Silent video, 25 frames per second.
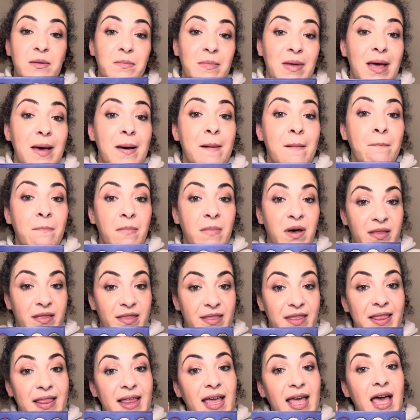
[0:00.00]
to be a
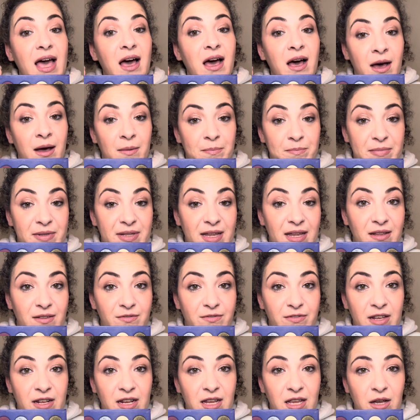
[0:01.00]
monthly update
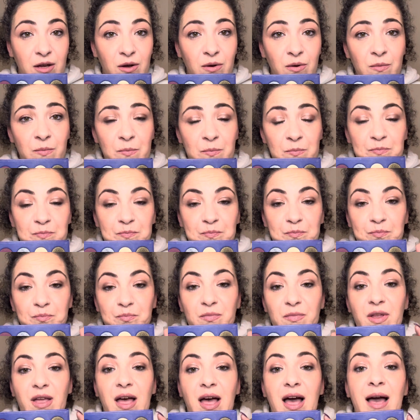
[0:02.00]
video,
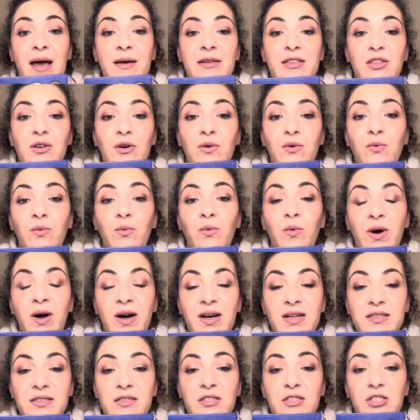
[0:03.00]
I don't
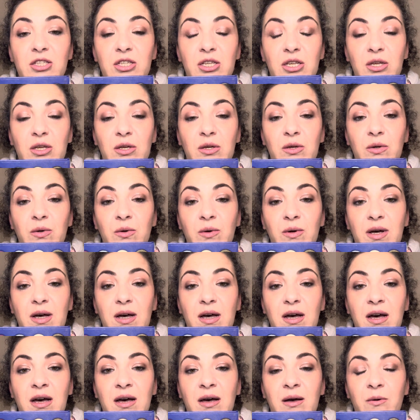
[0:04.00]
want to
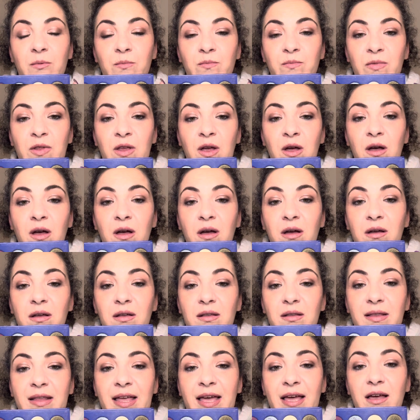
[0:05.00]

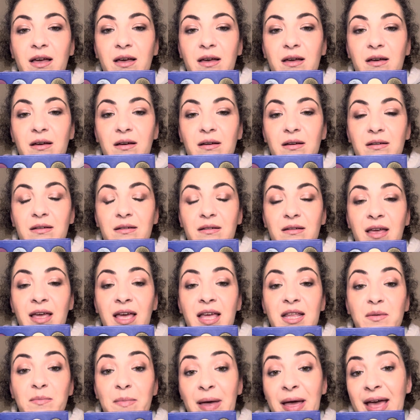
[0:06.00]
like
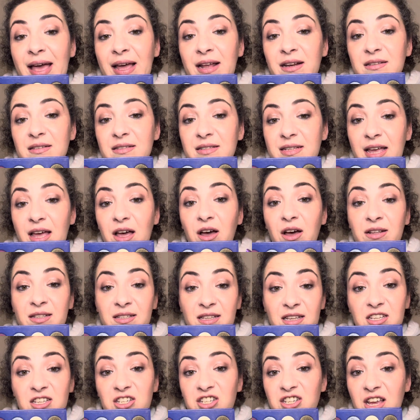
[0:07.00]
hit pan, say, on
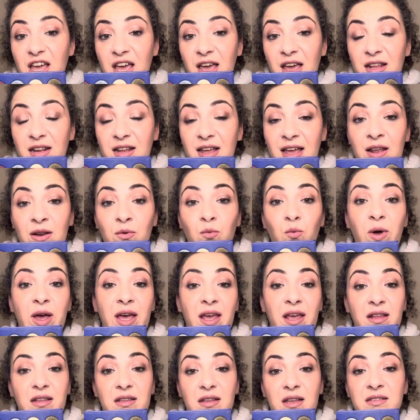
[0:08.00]
this shade and
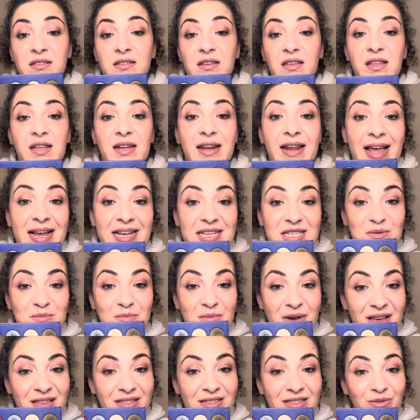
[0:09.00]
wait until the next
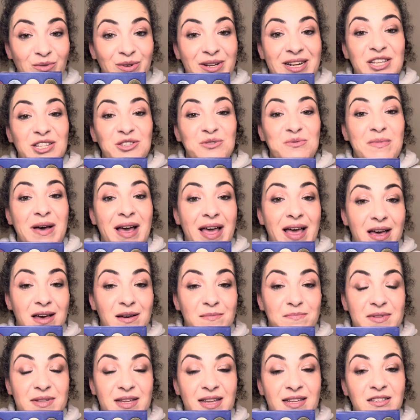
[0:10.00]
month when I do my
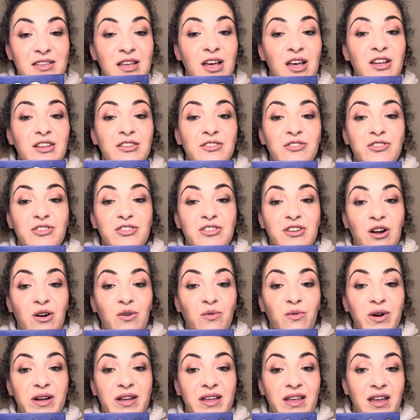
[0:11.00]
update to start
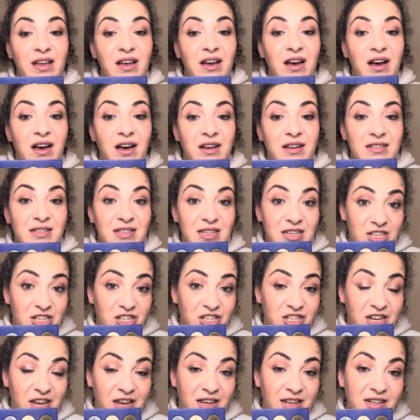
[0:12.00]
working on this
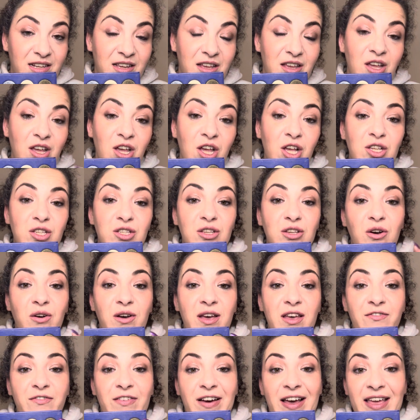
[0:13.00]
shade. So
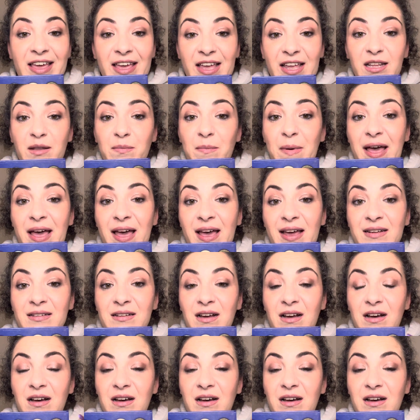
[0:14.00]
if I hit pan